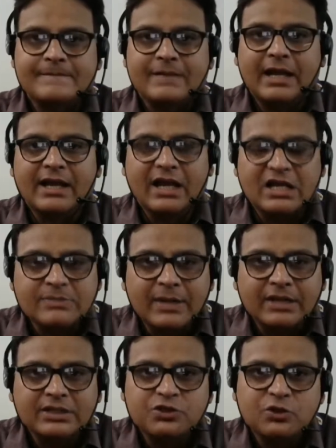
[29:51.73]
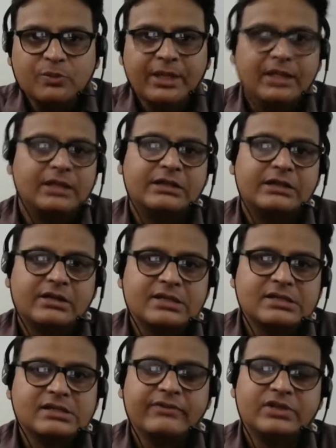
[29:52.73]
Akash Bharti should be a
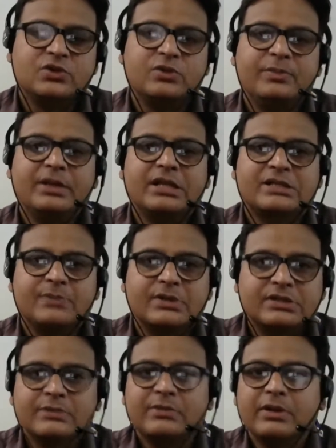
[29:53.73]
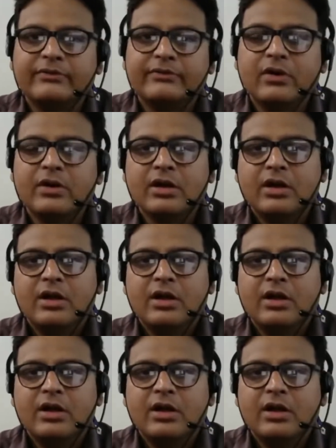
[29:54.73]
trust which should be responsible for